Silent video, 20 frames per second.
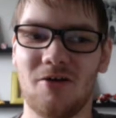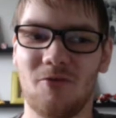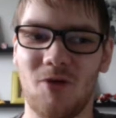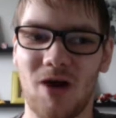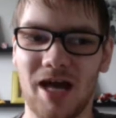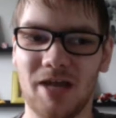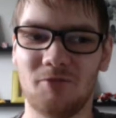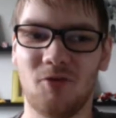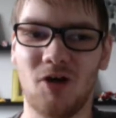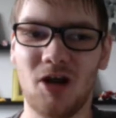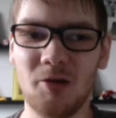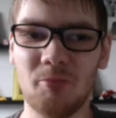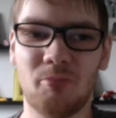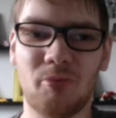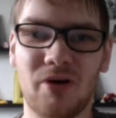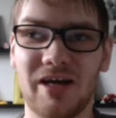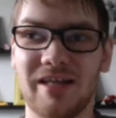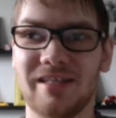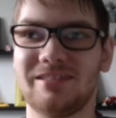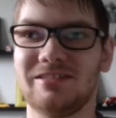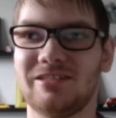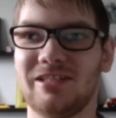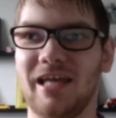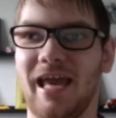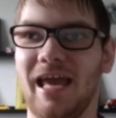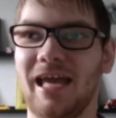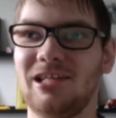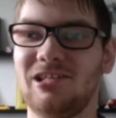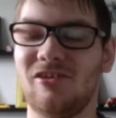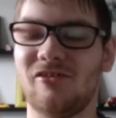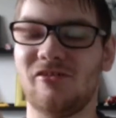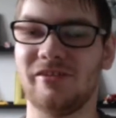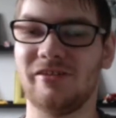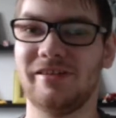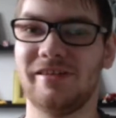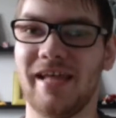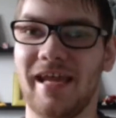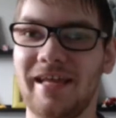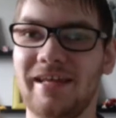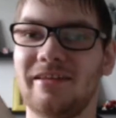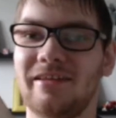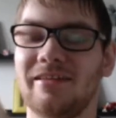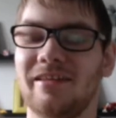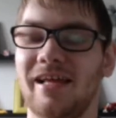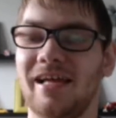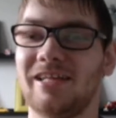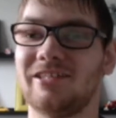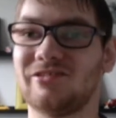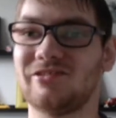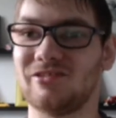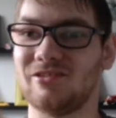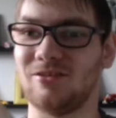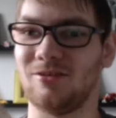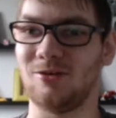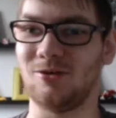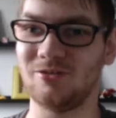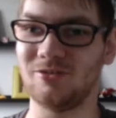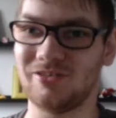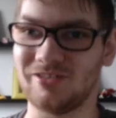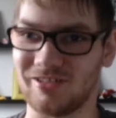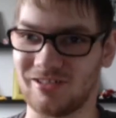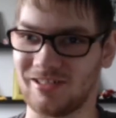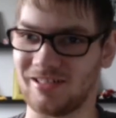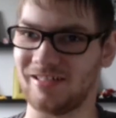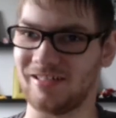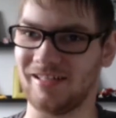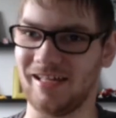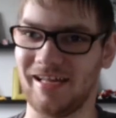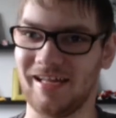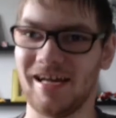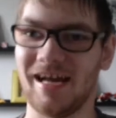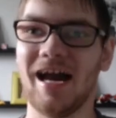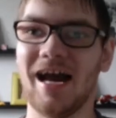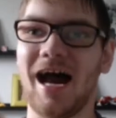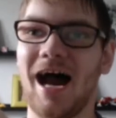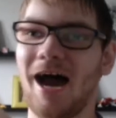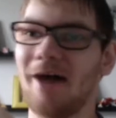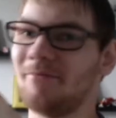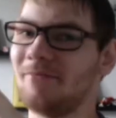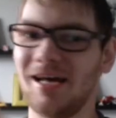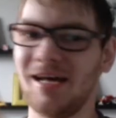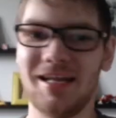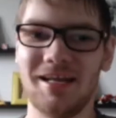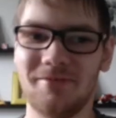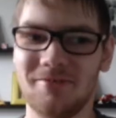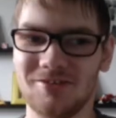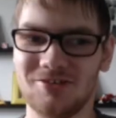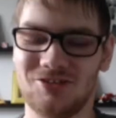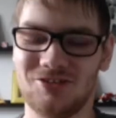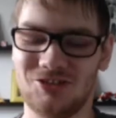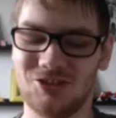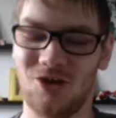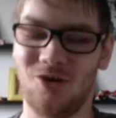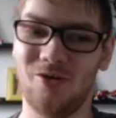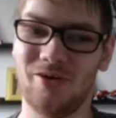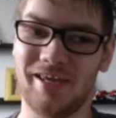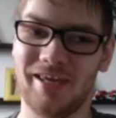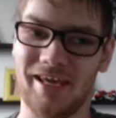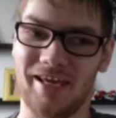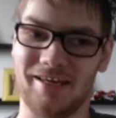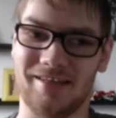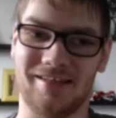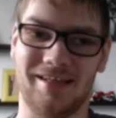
at one point she actually dated Lex Luthor. Like, I'm not even joking.